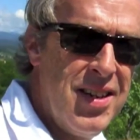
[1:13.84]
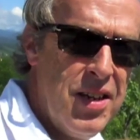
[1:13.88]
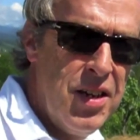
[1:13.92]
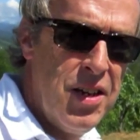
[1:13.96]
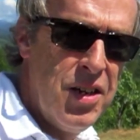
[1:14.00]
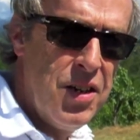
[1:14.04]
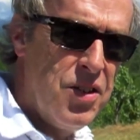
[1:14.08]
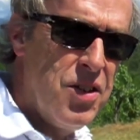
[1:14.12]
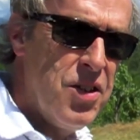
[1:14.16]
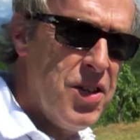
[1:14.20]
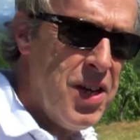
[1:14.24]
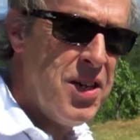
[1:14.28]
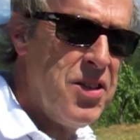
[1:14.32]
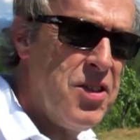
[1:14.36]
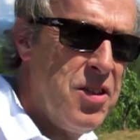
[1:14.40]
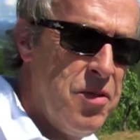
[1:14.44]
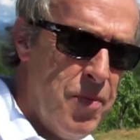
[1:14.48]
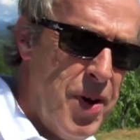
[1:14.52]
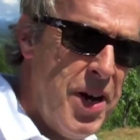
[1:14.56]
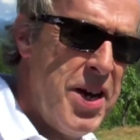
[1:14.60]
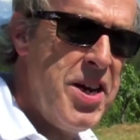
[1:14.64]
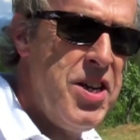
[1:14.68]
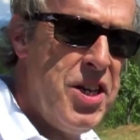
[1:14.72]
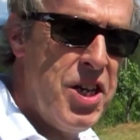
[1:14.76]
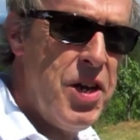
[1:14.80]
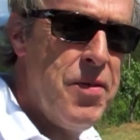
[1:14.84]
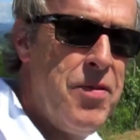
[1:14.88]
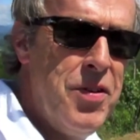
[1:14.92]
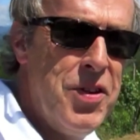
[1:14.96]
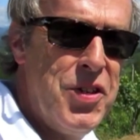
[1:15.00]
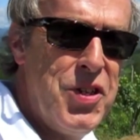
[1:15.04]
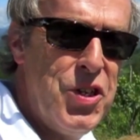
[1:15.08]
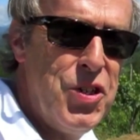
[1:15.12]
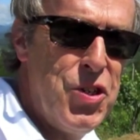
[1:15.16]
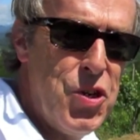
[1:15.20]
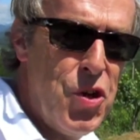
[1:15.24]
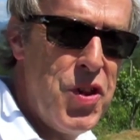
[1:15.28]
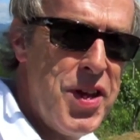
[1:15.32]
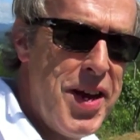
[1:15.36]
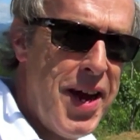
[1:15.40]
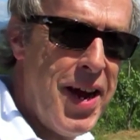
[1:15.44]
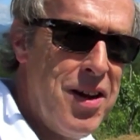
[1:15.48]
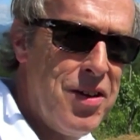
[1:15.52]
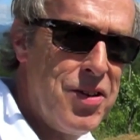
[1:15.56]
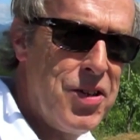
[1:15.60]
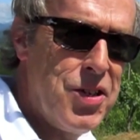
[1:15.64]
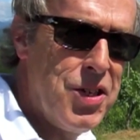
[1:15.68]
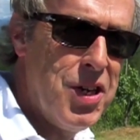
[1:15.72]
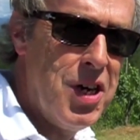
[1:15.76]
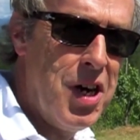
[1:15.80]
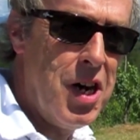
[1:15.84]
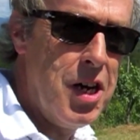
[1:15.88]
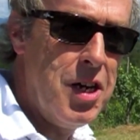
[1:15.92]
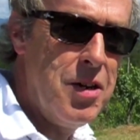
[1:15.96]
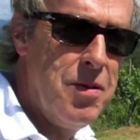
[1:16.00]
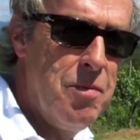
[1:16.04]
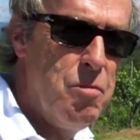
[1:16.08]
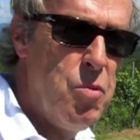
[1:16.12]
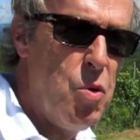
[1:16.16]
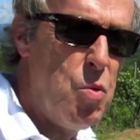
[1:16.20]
So that's the main differences on the outside,